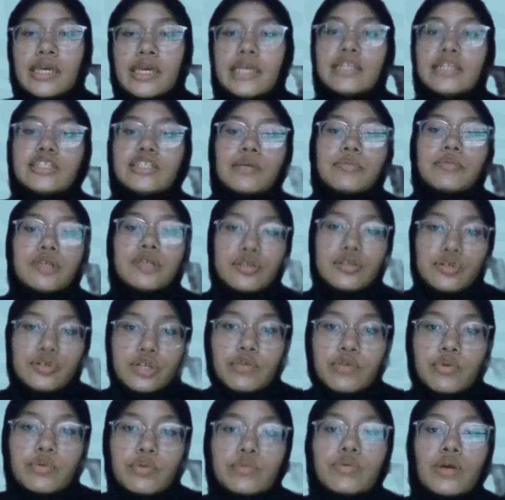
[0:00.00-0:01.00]
In Chapter
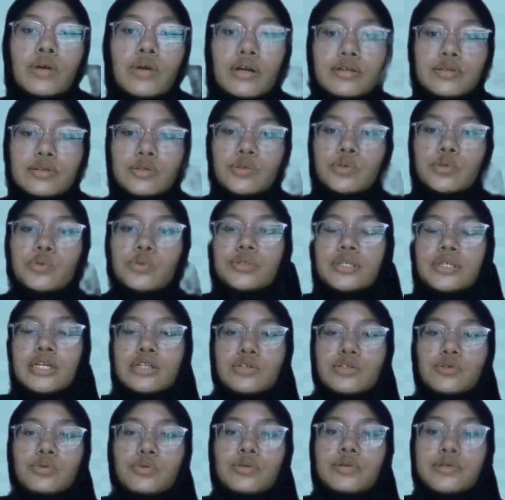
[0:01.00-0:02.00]
3, we'll walk through
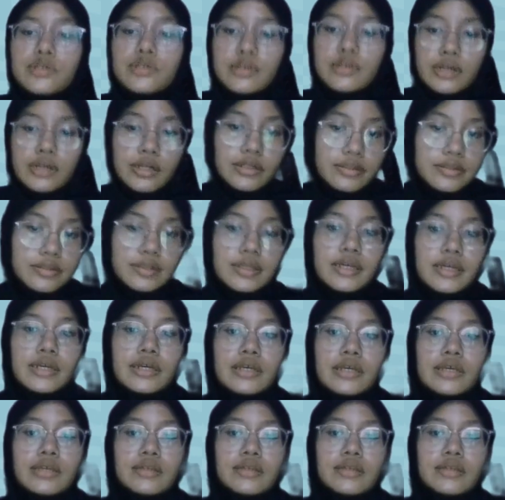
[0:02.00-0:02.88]
the actual results